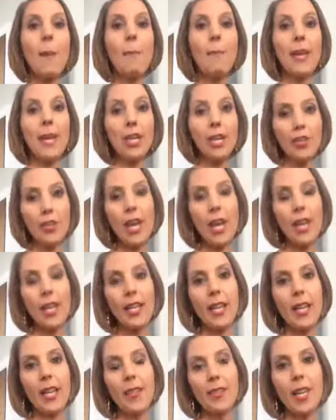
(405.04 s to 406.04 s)

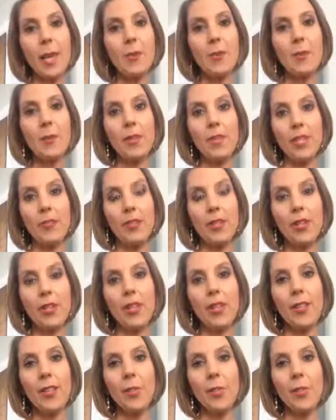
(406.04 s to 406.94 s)
pancreatic enzymes specifically.